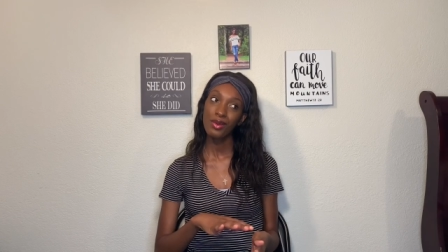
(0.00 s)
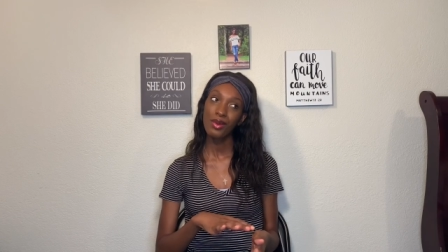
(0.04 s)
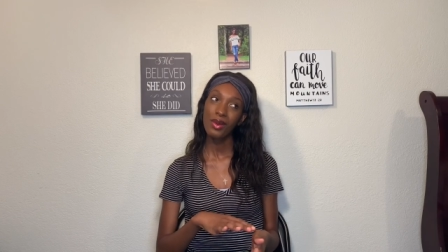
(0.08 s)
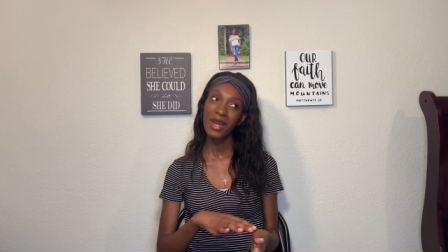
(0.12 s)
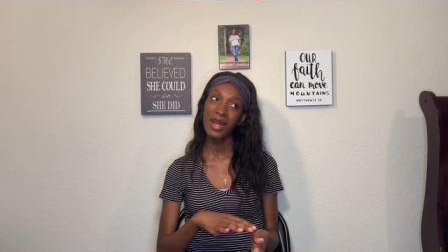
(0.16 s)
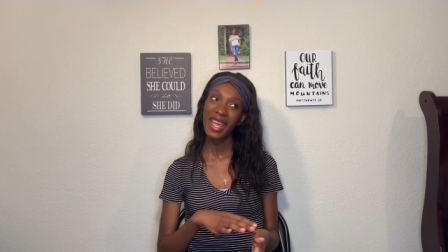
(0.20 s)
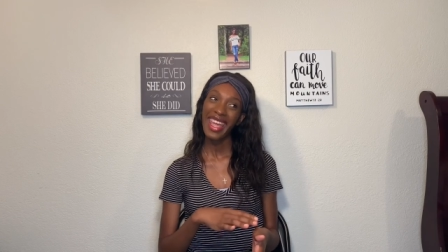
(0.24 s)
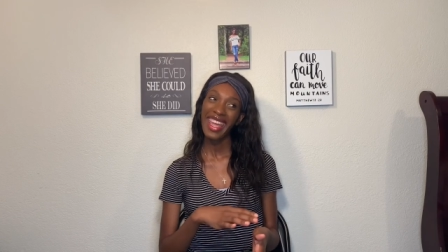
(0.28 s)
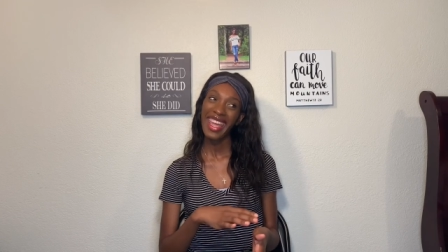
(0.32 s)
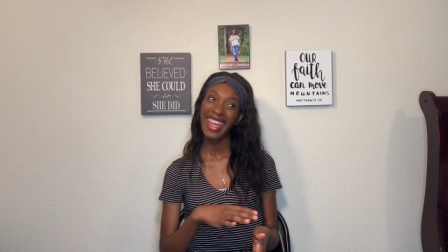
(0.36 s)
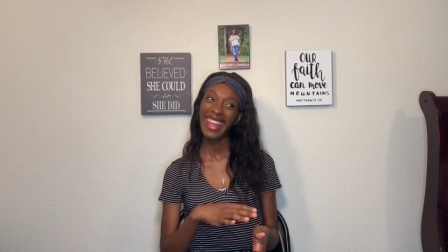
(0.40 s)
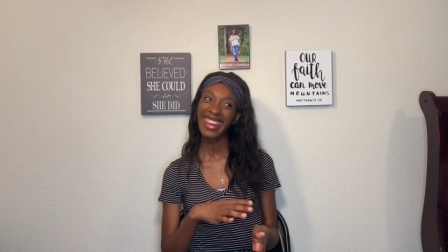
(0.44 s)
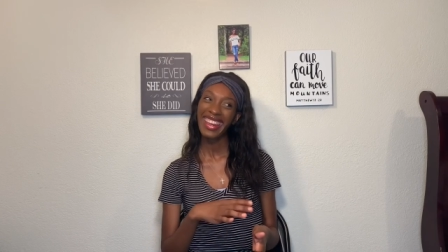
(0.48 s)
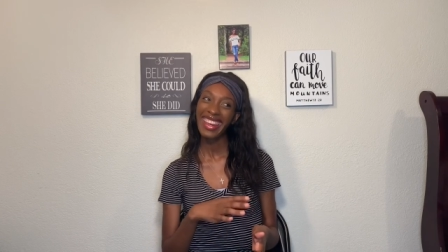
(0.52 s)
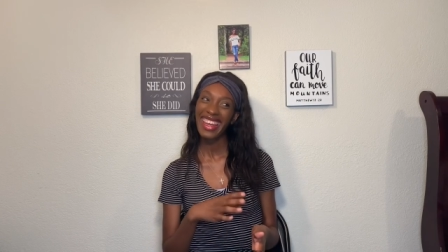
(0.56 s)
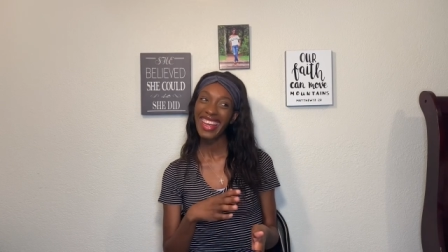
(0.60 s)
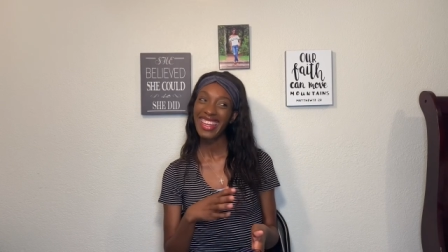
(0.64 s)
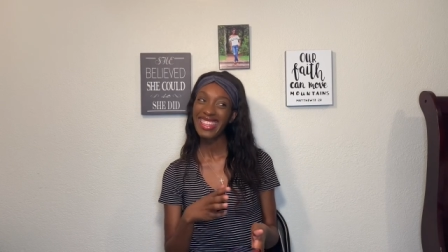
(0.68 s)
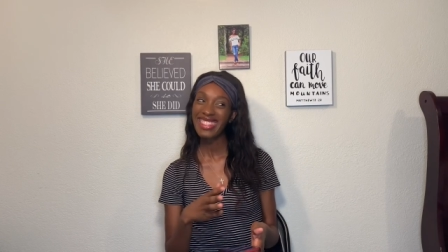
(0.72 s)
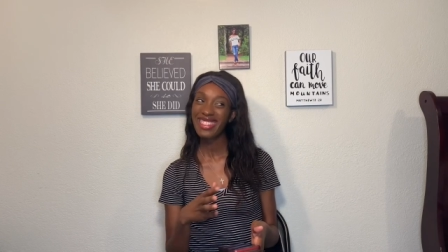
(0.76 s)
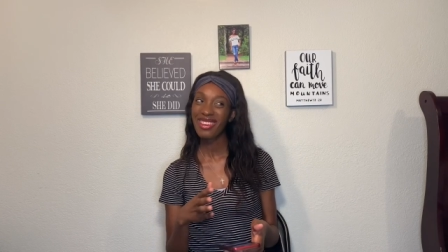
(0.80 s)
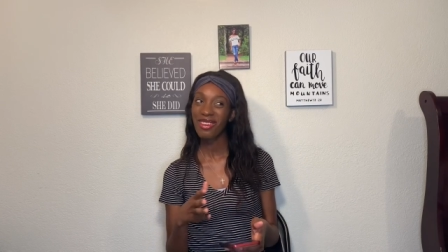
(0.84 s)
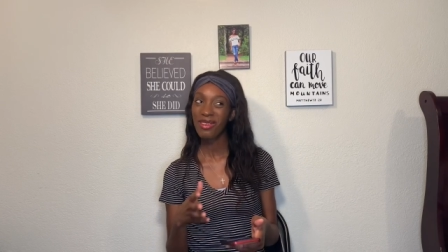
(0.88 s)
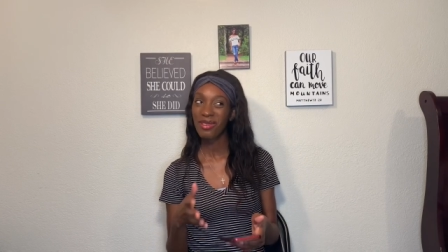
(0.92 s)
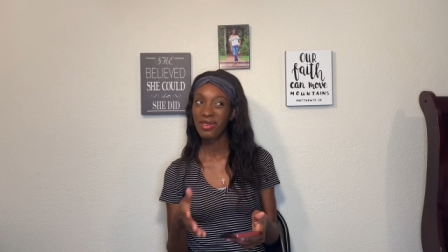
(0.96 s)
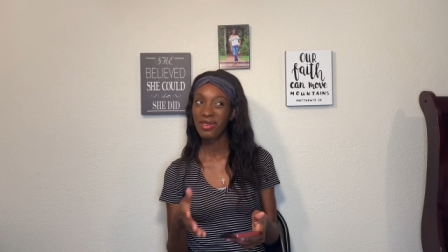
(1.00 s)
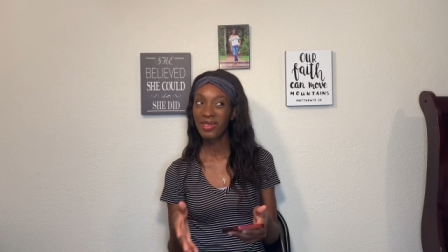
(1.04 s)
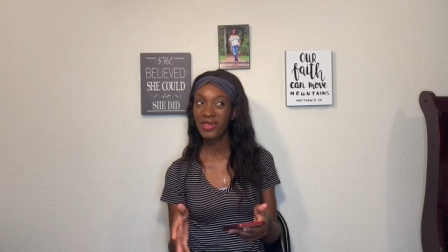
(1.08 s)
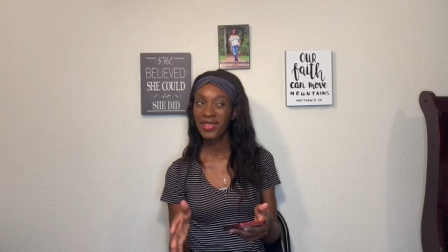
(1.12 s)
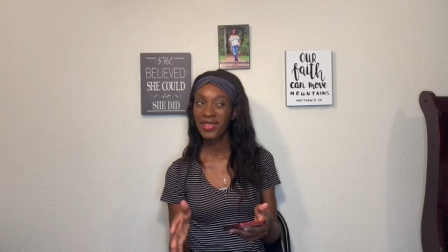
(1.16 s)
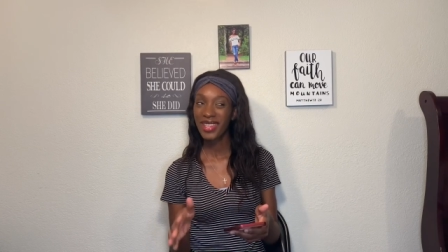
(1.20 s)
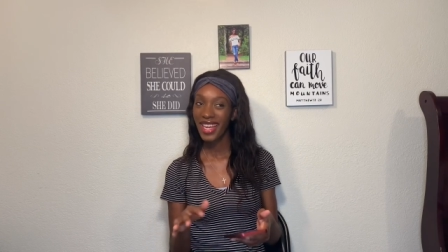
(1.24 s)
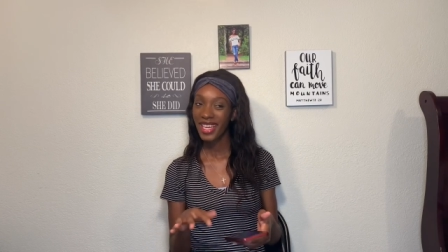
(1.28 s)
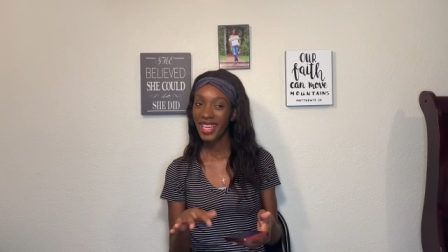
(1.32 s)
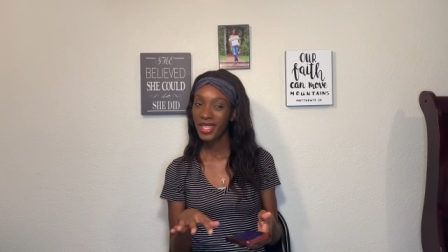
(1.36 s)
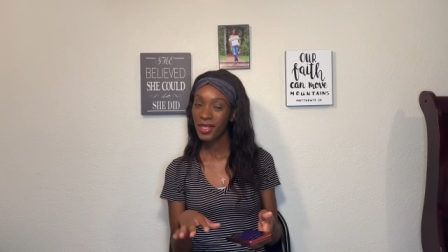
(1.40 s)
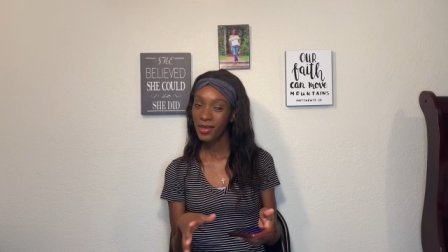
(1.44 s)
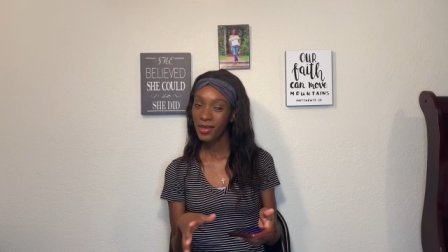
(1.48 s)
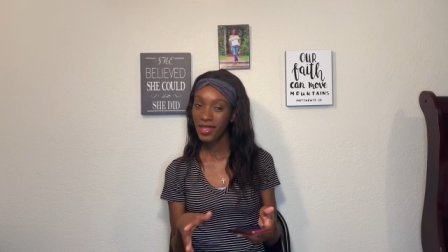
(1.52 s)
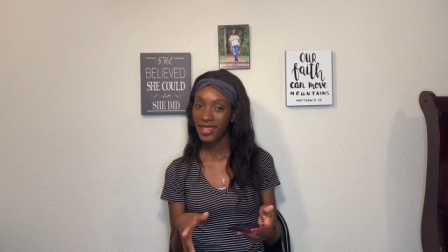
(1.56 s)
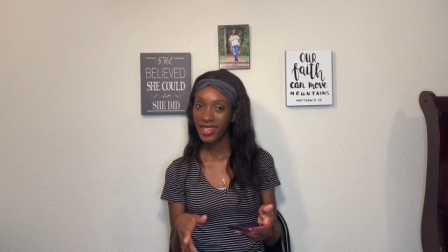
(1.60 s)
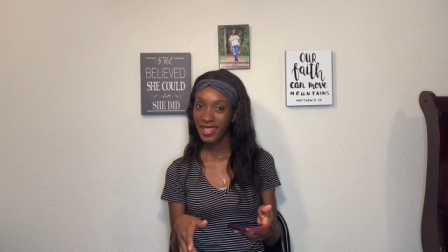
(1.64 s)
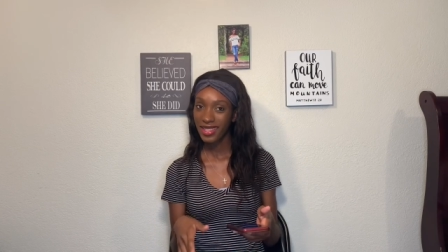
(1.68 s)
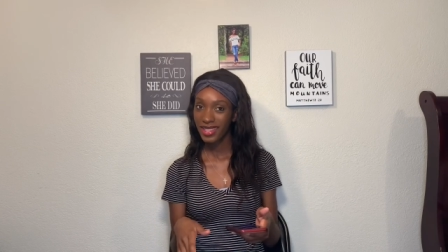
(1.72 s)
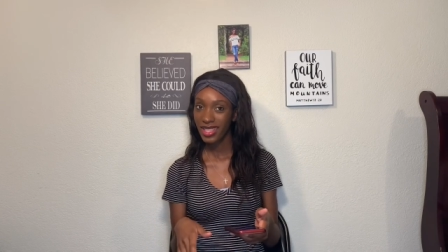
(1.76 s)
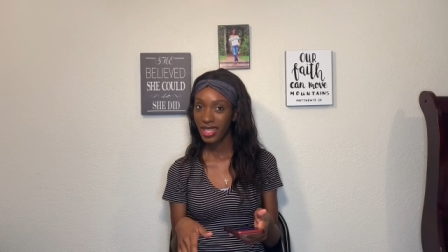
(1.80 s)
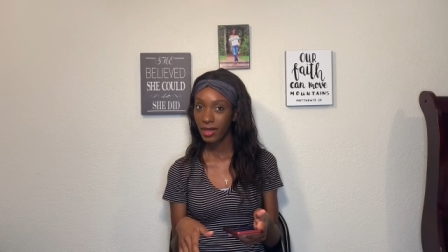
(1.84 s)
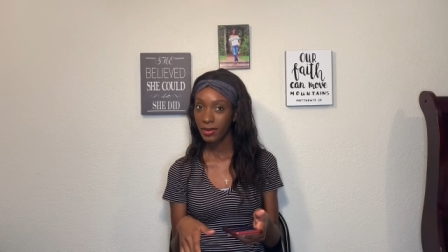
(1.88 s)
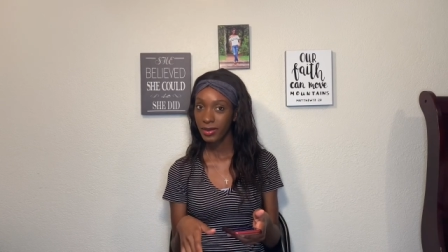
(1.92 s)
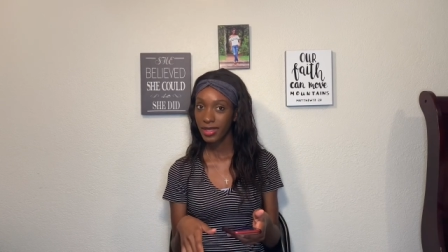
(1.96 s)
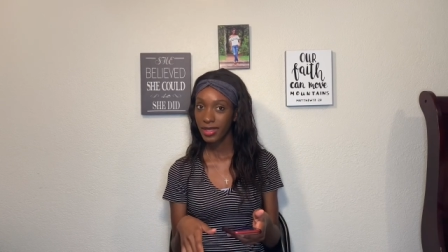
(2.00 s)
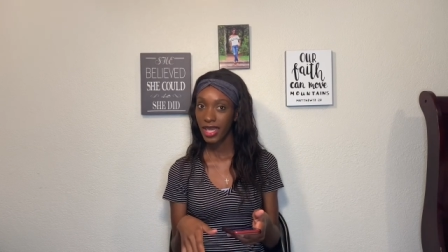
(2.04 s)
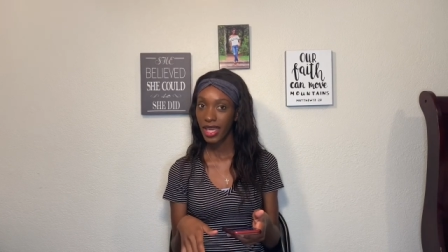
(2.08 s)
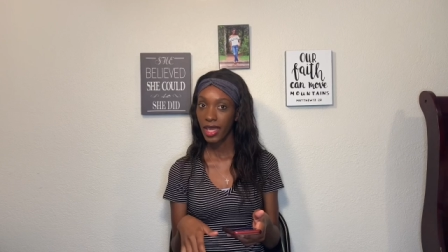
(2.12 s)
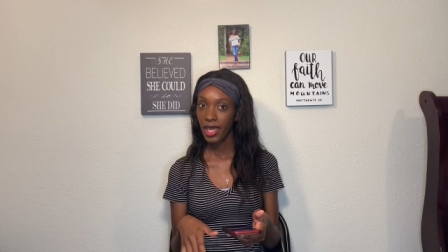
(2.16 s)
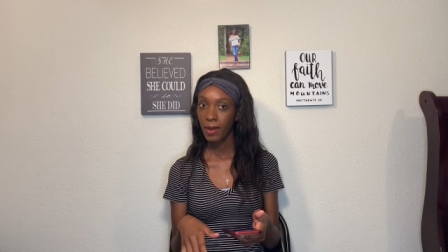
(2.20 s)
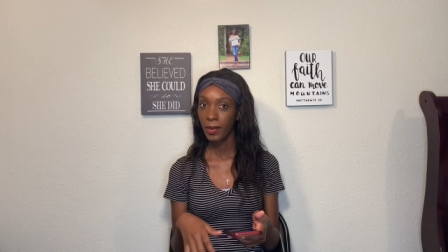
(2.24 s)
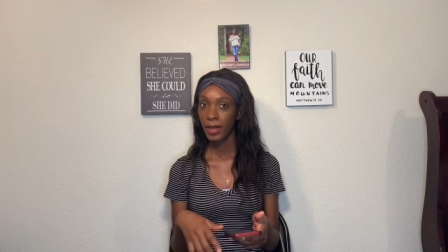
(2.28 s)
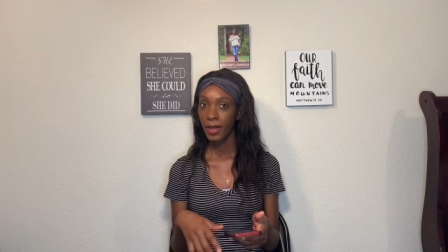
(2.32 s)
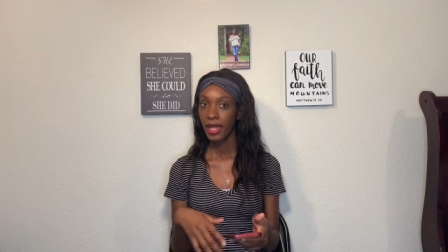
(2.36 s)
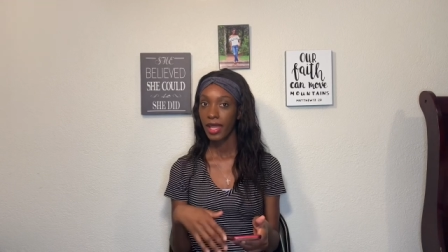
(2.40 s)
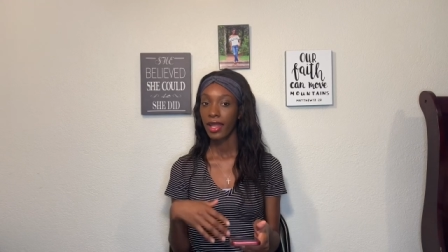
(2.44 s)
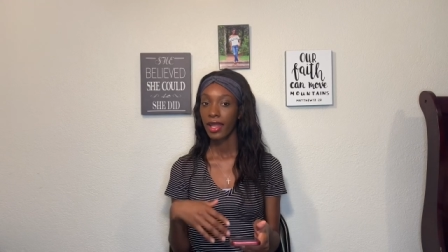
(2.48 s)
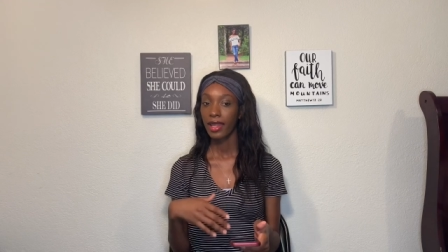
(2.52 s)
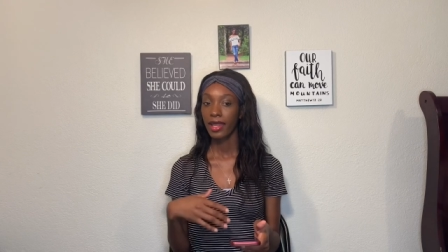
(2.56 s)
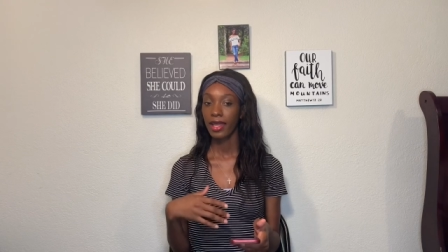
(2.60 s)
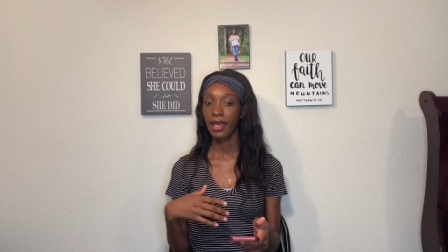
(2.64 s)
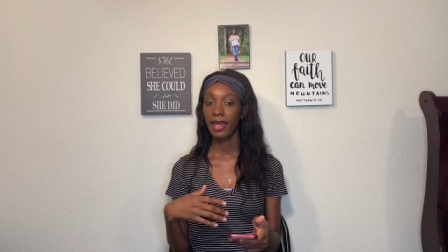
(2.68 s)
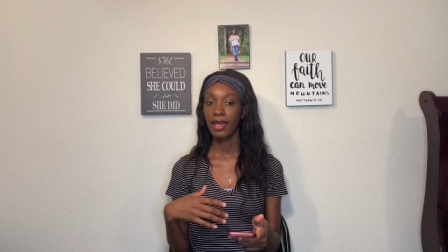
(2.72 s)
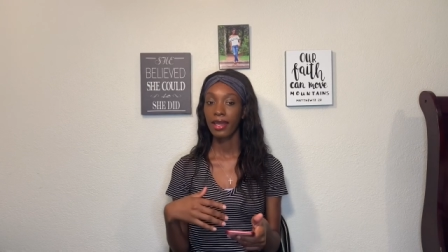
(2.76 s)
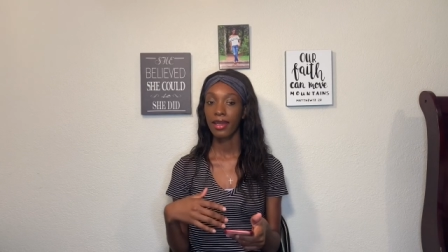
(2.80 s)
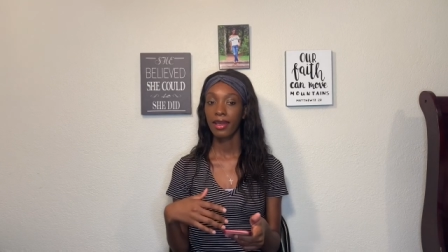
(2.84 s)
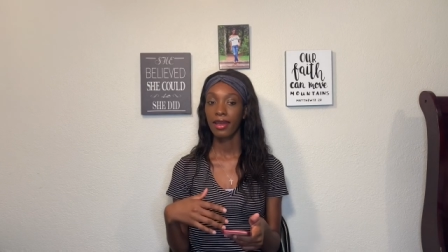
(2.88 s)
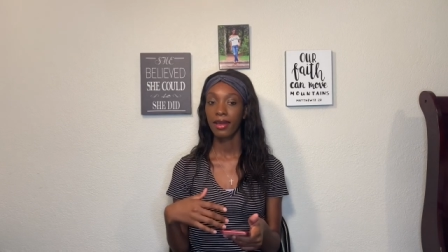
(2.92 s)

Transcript: and that's also not true at the same time. Like,